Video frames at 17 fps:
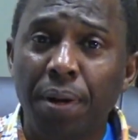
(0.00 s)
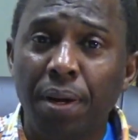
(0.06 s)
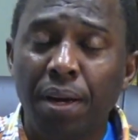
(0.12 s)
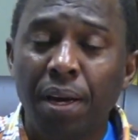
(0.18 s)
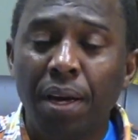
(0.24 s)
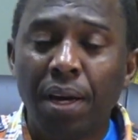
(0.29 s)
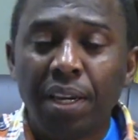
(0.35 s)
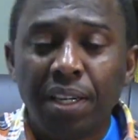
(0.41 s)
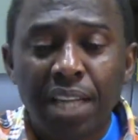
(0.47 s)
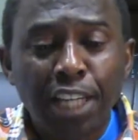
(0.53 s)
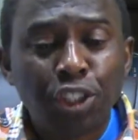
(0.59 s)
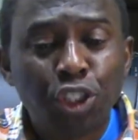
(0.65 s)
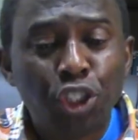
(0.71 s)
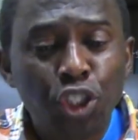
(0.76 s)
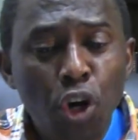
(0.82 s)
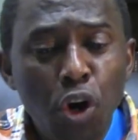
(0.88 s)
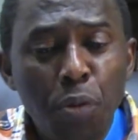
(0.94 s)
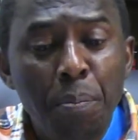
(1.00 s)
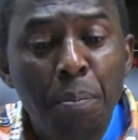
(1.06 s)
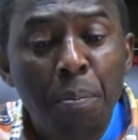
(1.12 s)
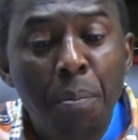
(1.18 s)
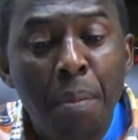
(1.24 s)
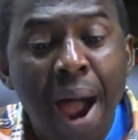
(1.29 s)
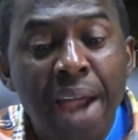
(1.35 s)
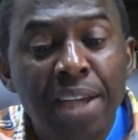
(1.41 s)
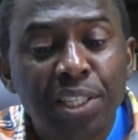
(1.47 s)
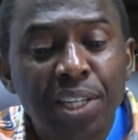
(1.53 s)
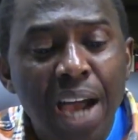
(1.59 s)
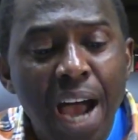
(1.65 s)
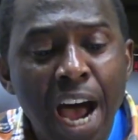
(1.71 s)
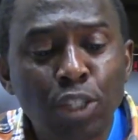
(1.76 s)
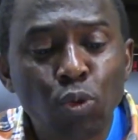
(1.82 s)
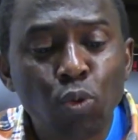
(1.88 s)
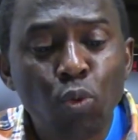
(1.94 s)
that Job might
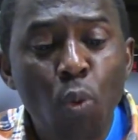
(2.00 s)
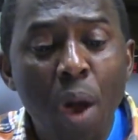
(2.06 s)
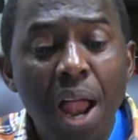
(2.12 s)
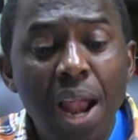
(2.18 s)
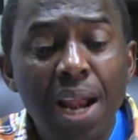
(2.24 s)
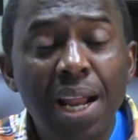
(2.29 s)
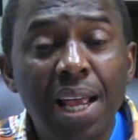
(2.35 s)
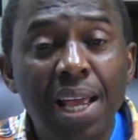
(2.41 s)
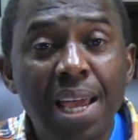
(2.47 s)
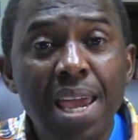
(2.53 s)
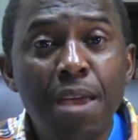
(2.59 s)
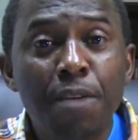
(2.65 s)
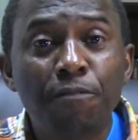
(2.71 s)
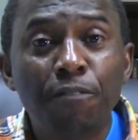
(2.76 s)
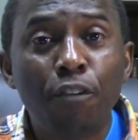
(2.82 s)
as well give